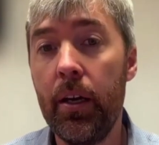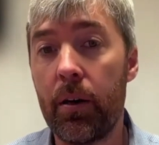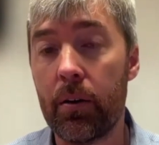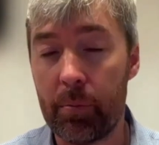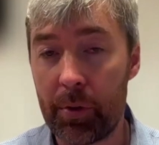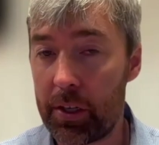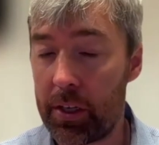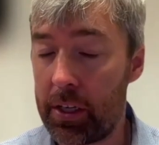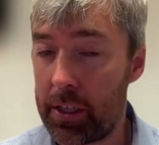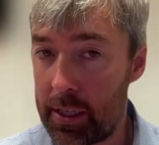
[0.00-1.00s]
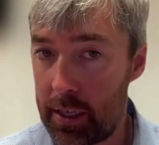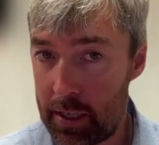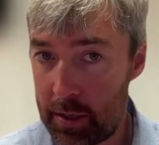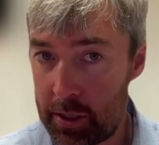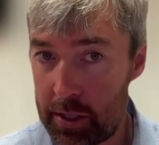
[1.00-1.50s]
our ability to get
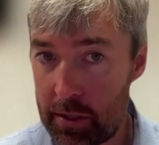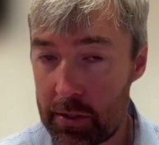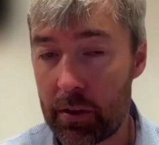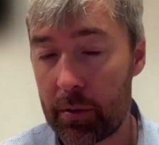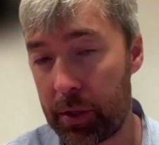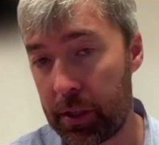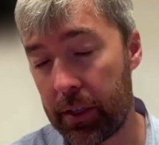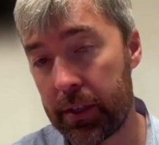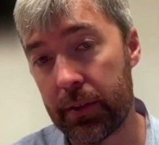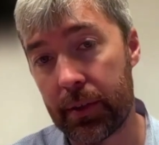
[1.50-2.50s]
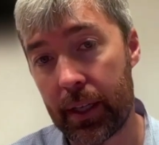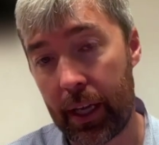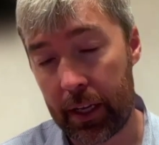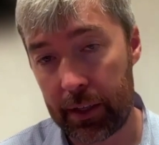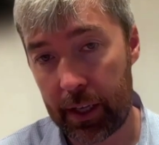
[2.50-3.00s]
images, our ability to
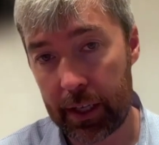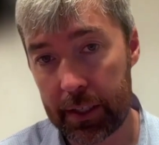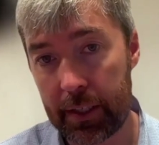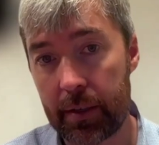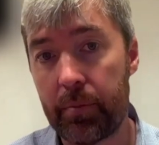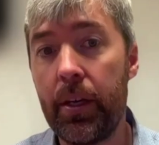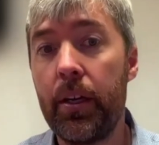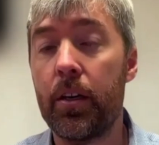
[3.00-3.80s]
analyze them,